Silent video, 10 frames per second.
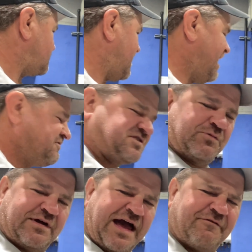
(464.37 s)
Obviously,
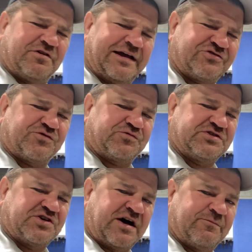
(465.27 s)
when I have a little extra free
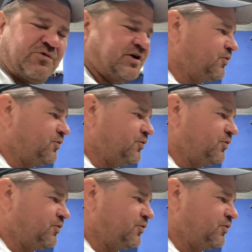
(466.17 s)
time, we're going to